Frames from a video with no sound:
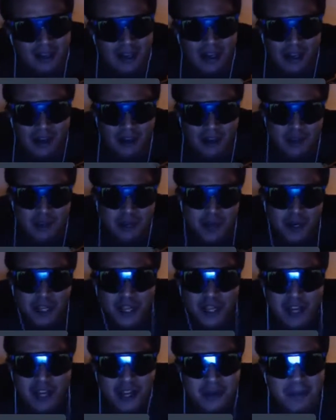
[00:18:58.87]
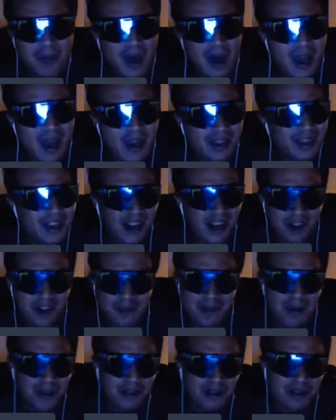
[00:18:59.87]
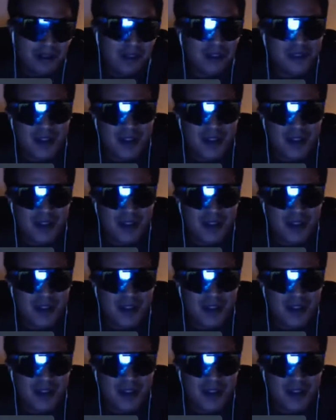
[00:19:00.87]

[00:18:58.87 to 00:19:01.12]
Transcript: It was pretty good, but I didn't care about those